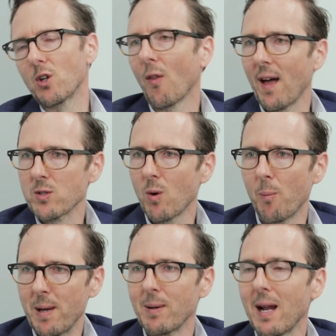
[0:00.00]
so you've got that as
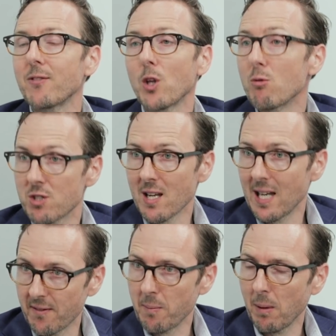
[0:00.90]
well. People don't
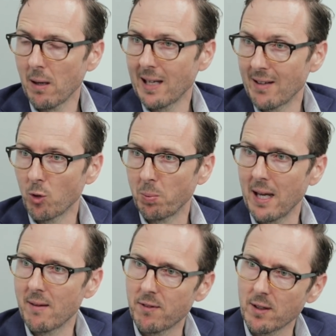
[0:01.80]
see a level
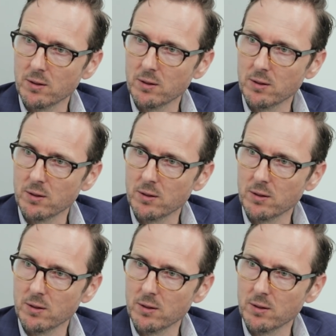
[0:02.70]
playing field.